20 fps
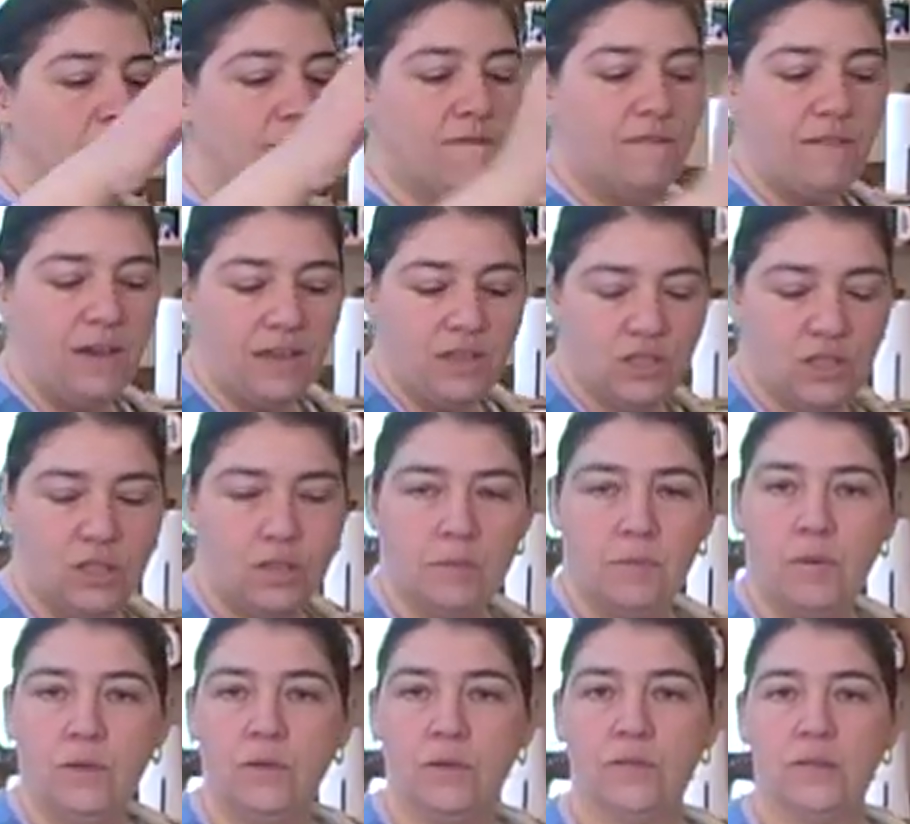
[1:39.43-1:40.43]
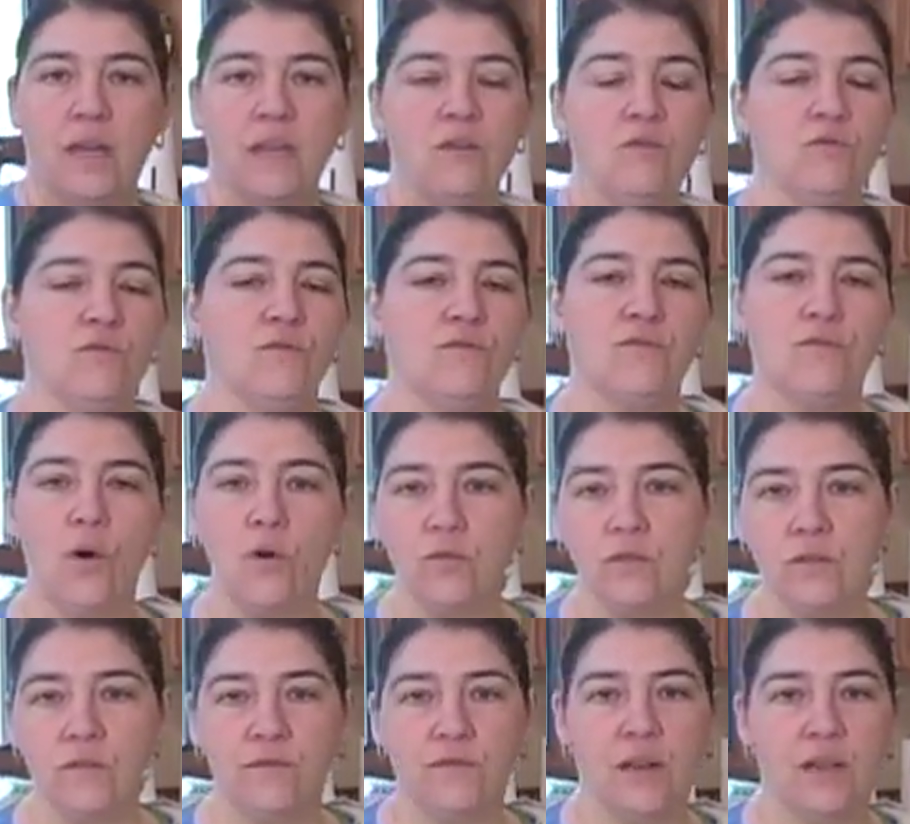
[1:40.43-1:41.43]
vegetables. I use
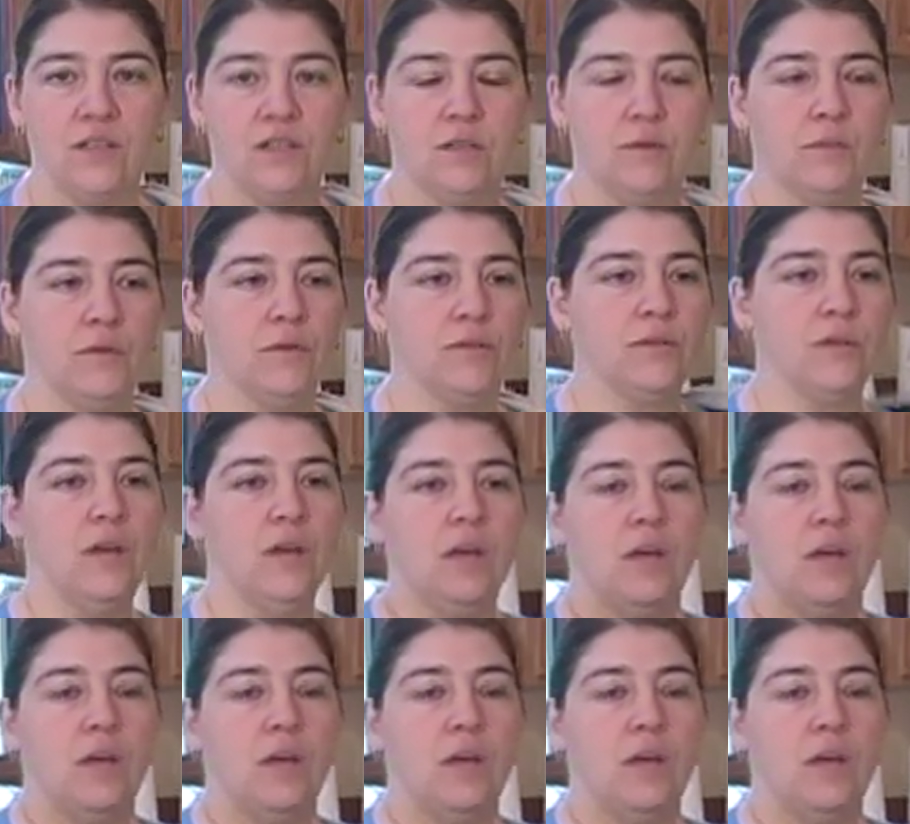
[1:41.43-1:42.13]
frozen vegetables.